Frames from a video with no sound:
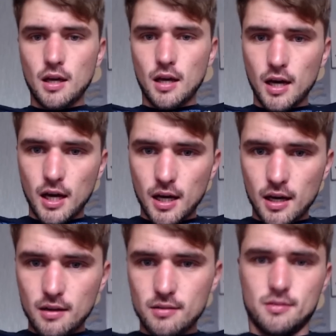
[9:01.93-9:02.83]

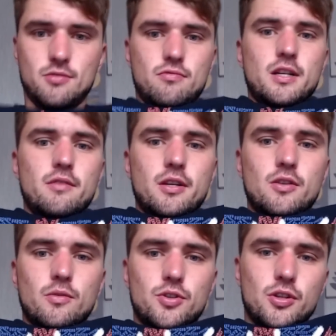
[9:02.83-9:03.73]
It's really, really
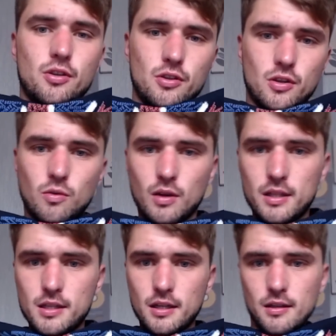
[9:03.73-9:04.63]
cool. I'm just showing you the
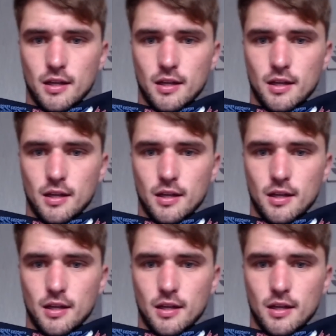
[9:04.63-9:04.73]
quality.